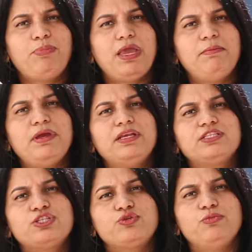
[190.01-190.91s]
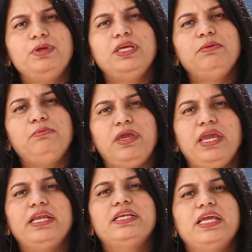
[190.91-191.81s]
payments to be
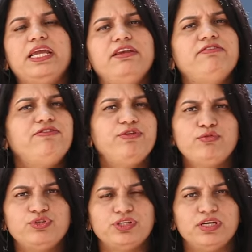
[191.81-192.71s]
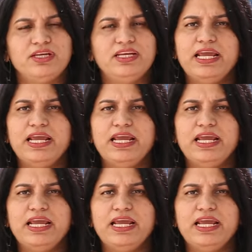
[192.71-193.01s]
made in future.